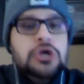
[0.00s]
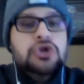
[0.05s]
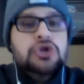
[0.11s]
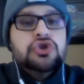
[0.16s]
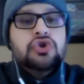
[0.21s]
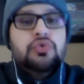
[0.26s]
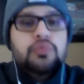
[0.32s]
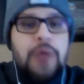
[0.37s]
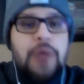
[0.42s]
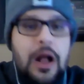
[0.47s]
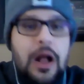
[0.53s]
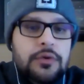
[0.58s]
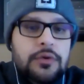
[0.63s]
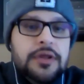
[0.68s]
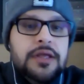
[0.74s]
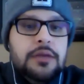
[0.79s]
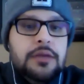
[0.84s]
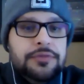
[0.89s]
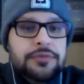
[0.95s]

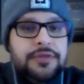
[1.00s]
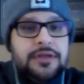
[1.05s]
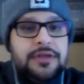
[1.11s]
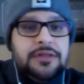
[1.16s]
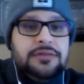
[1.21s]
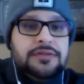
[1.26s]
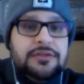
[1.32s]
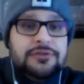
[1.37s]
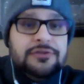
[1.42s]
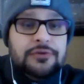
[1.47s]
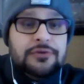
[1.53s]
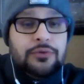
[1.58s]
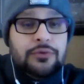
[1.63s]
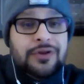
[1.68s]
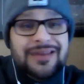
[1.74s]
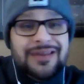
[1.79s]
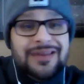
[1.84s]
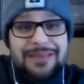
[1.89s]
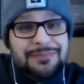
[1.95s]
Surrounding him with a consistent
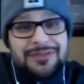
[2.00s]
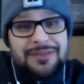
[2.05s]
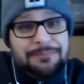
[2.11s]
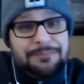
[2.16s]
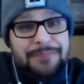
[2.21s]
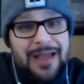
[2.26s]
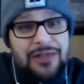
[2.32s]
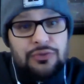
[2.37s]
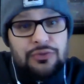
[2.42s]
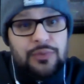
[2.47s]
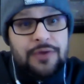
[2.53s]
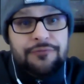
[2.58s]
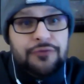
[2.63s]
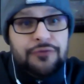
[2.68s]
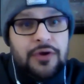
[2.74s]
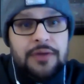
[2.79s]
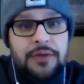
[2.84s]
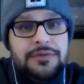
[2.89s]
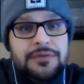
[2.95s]
run game is the best way
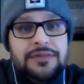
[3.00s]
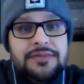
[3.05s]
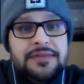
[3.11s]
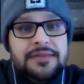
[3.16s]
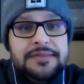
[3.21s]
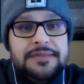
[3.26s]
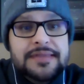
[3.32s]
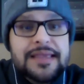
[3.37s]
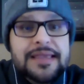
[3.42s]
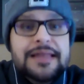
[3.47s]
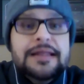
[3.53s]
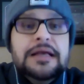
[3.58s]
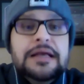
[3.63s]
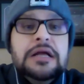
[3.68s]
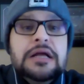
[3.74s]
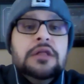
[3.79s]
for him to succeed.